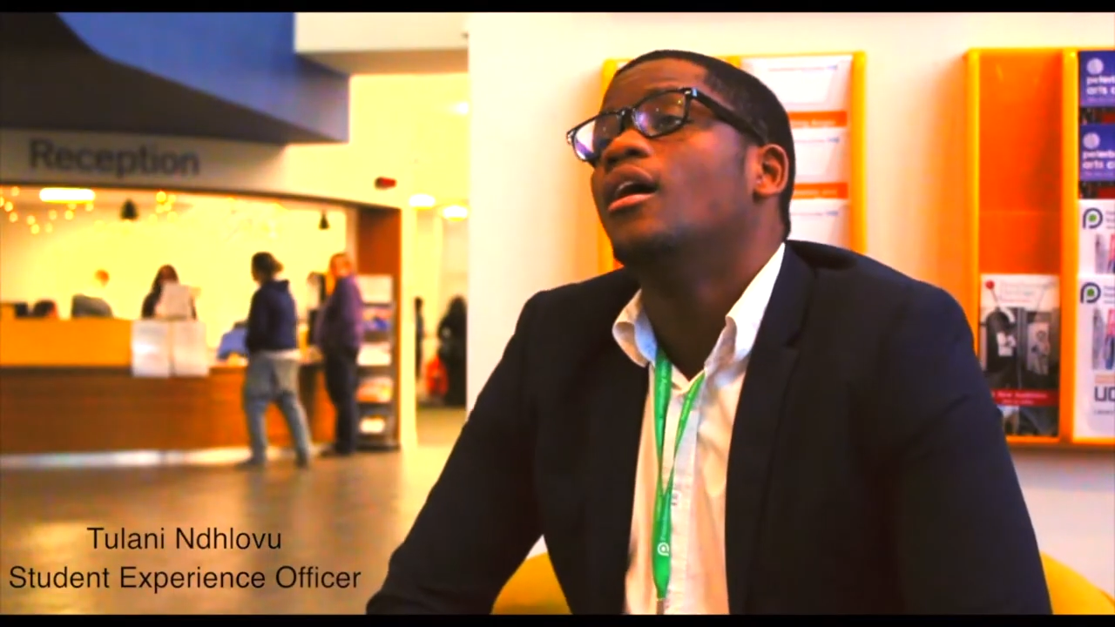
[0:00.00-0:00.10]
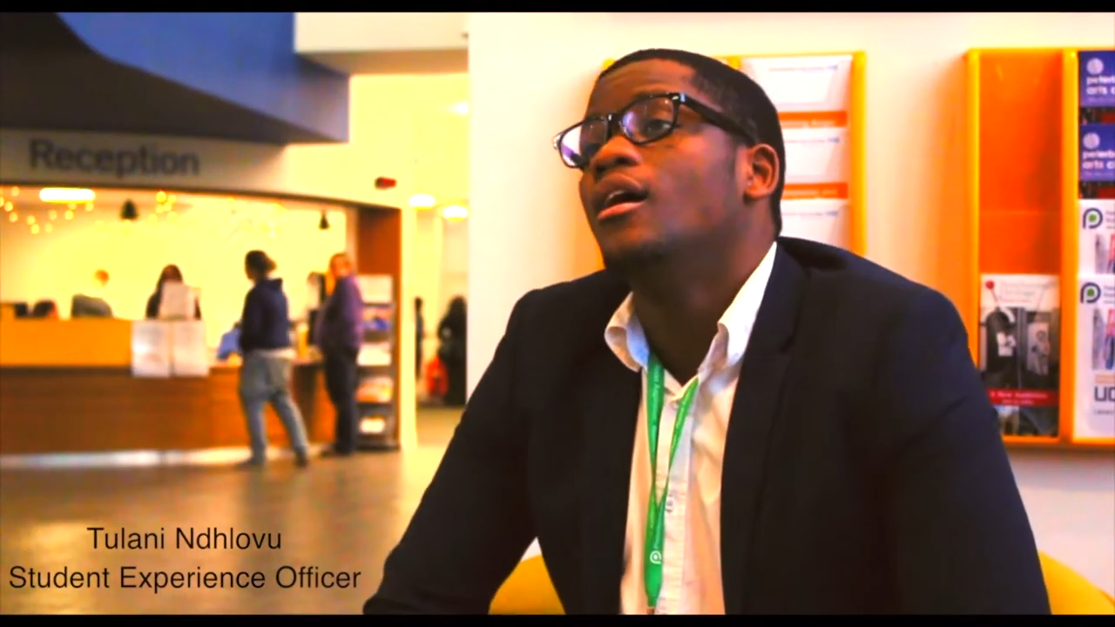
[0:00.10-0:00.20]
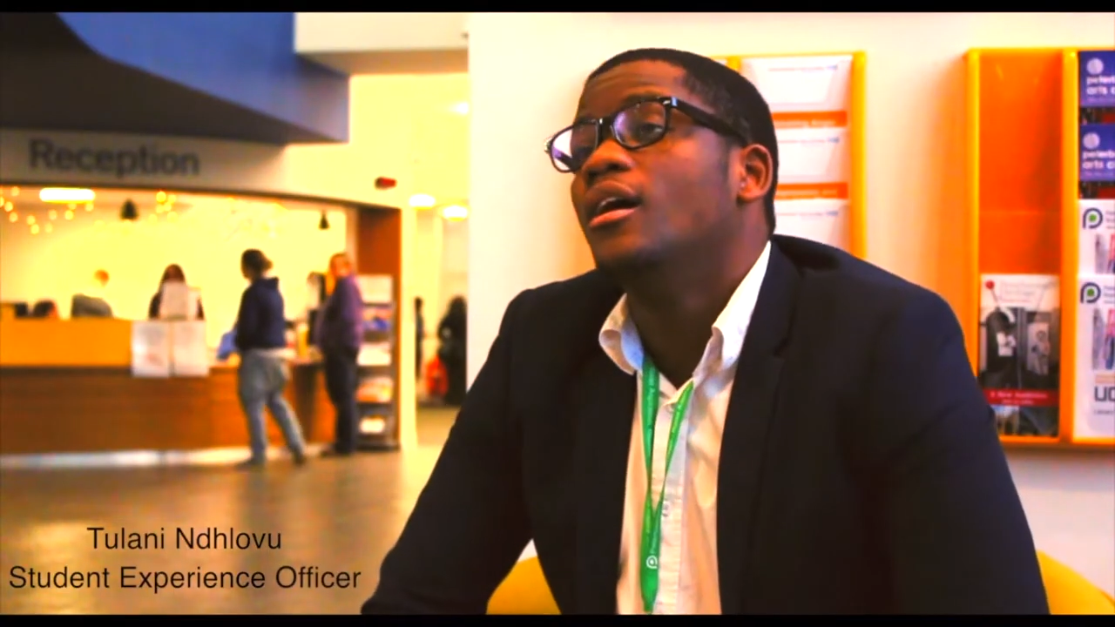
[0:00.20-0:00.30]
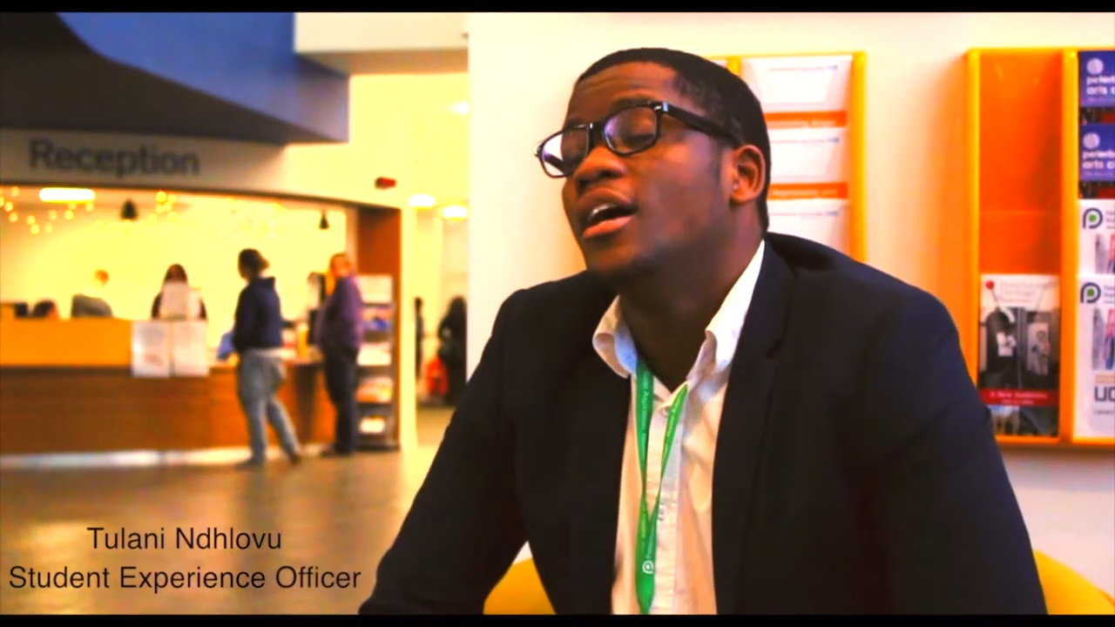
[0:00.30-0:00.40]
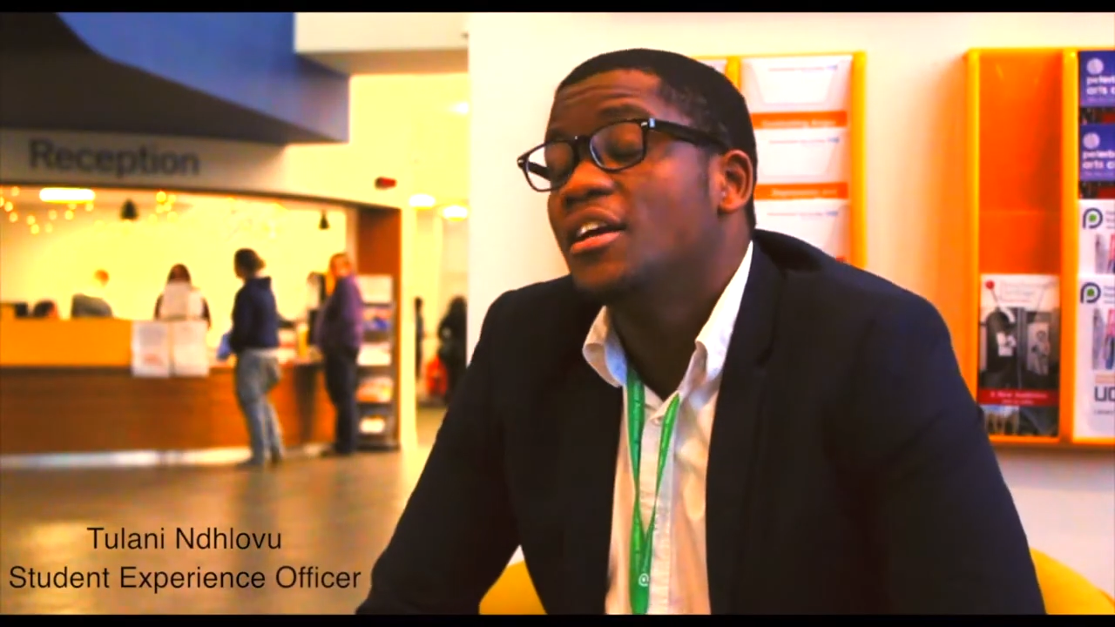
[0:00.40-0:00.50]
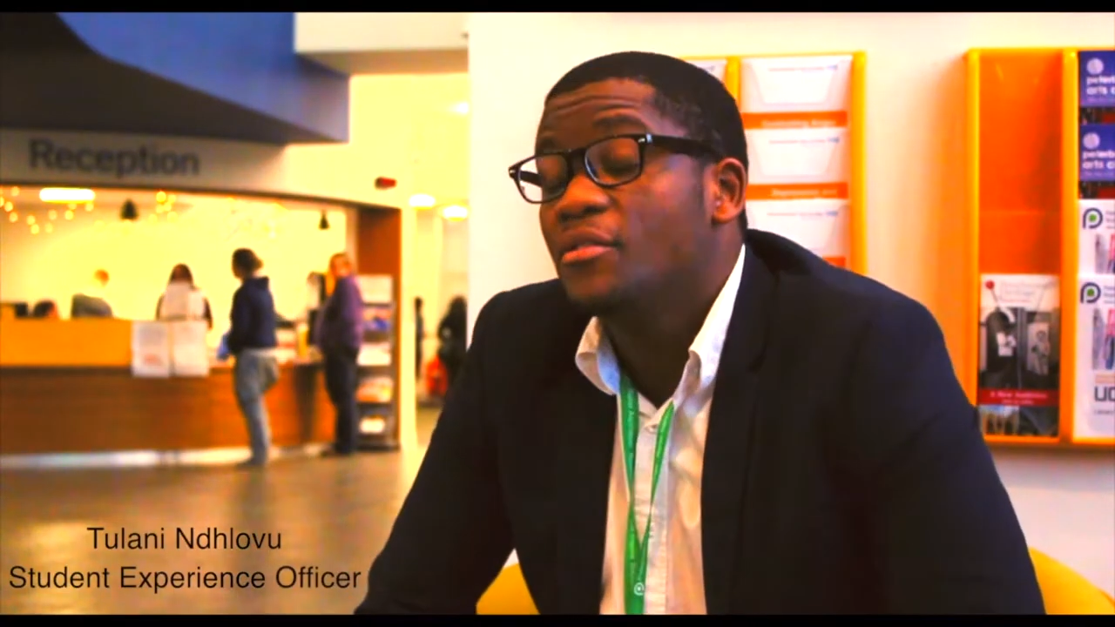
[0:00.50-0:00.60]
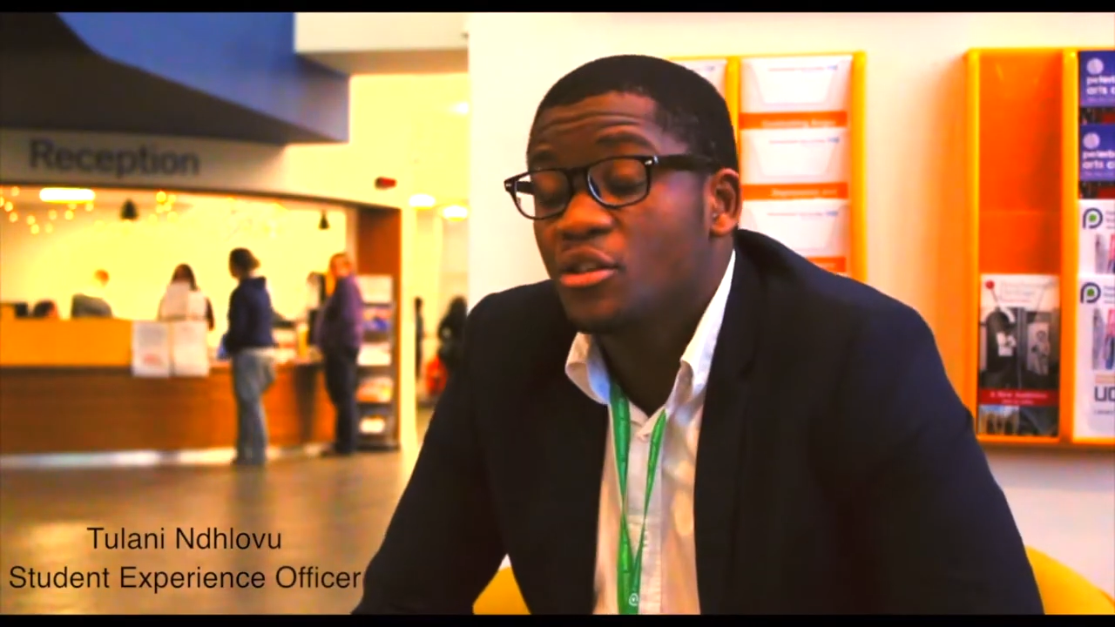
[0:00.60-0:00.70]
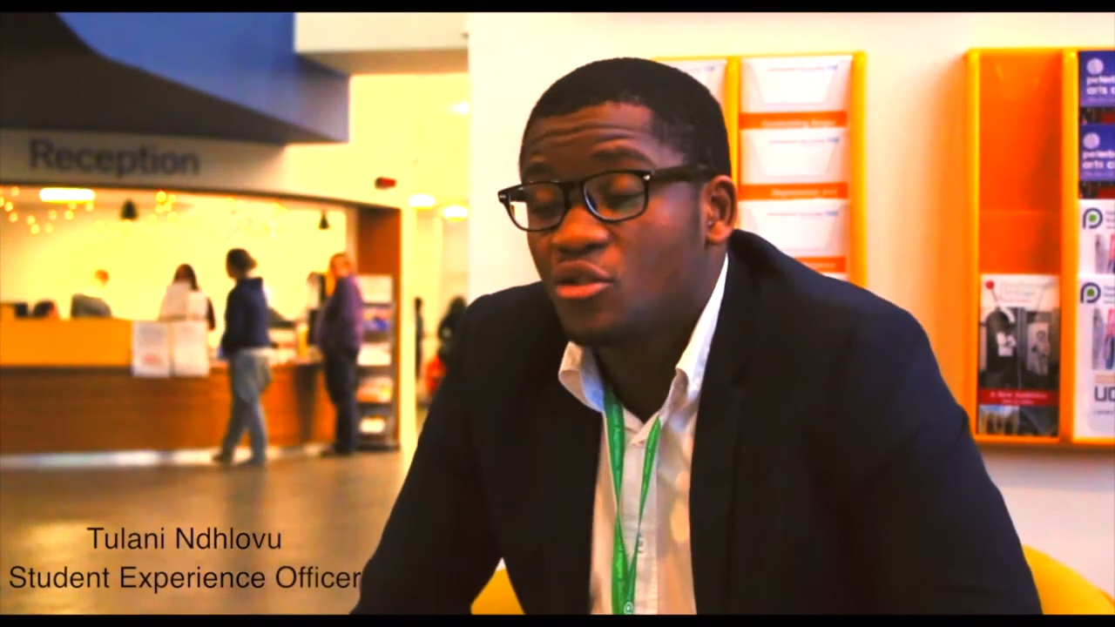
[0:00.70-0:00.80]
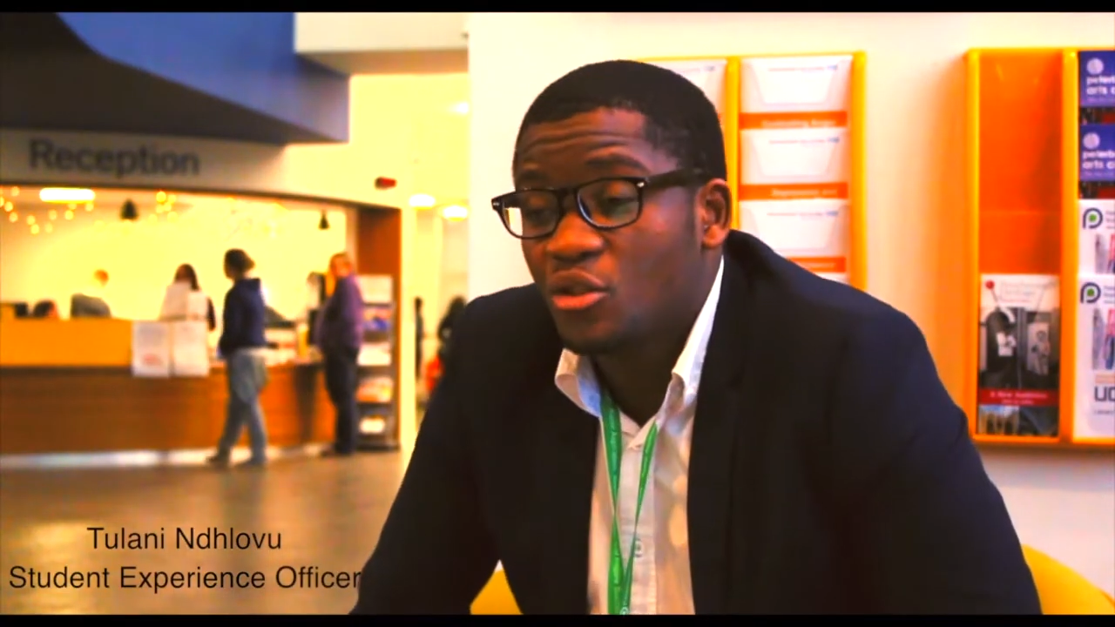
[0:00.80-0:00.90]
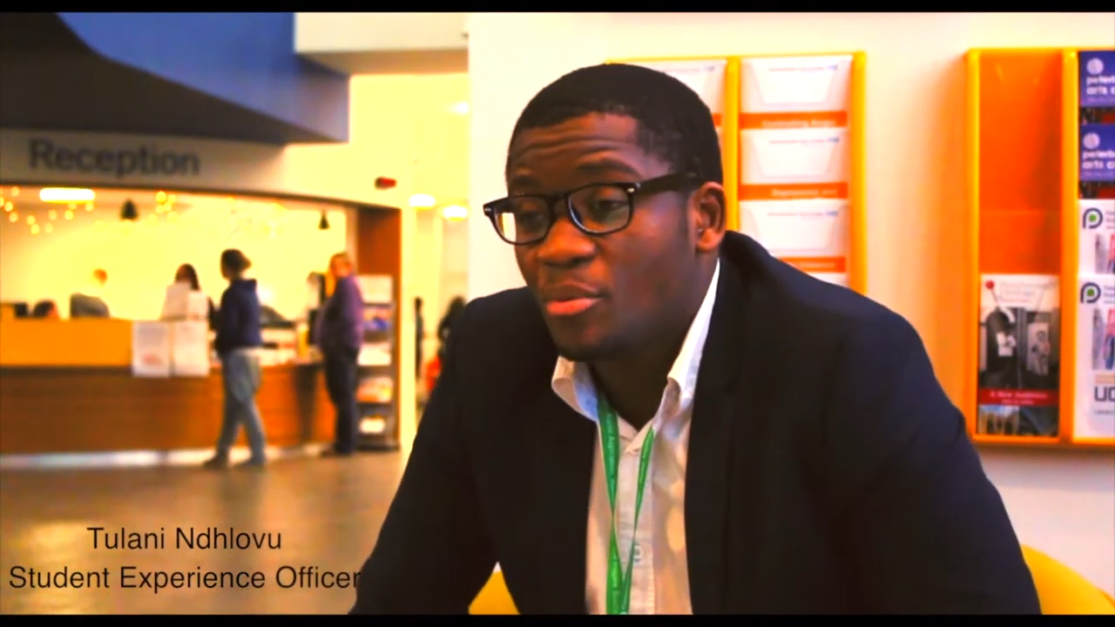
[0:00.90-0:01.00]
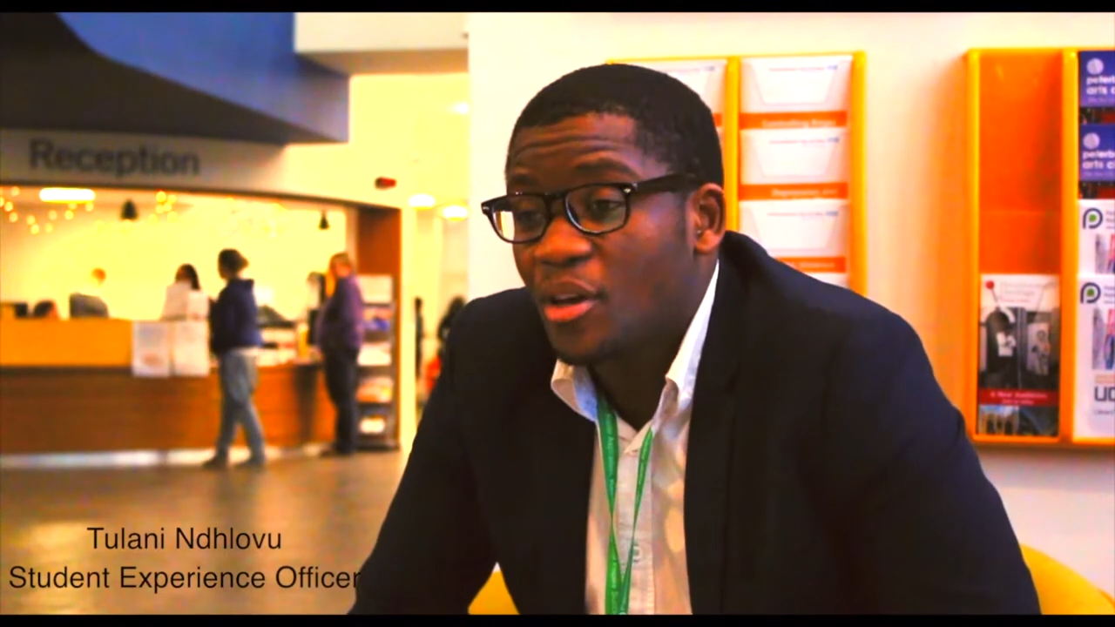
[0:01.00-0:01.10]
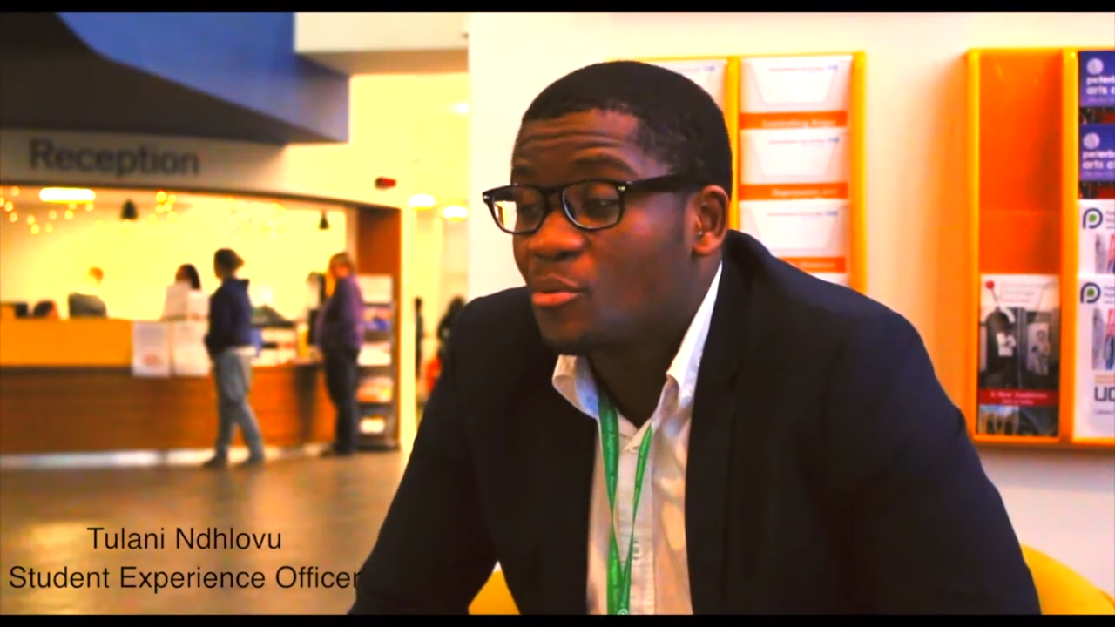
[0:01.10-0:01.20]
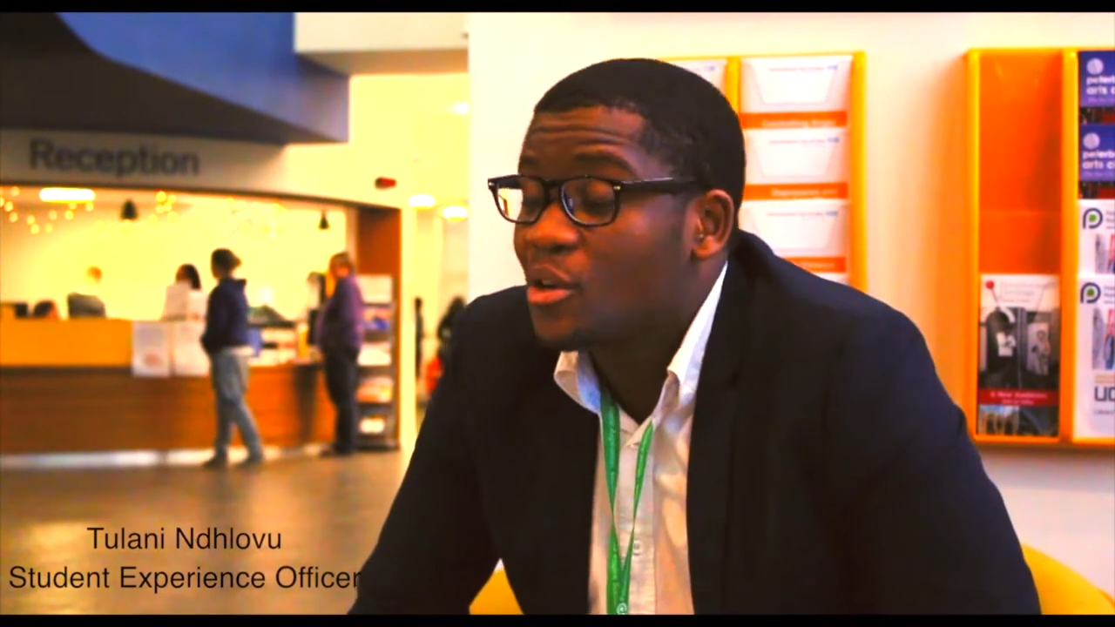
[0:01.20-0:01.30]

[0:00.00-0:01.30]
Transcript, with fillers: Uh, here at UCP,